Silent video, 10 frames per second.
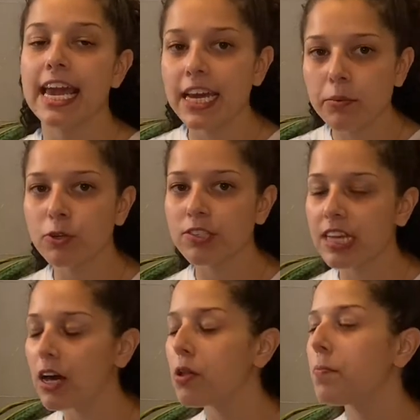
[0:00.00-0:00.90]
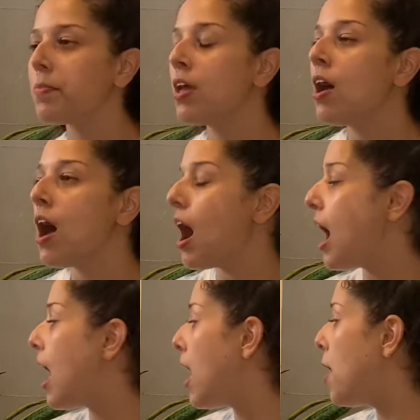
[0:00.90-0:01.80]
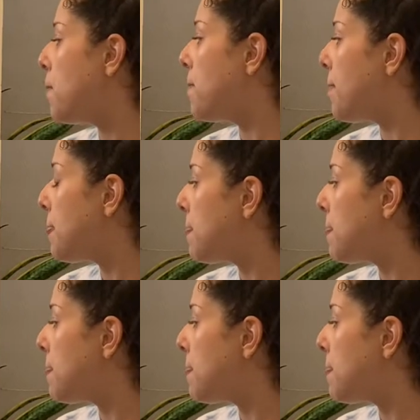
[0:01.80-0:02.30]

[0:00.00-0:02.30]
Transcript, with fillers: animal cell. Um,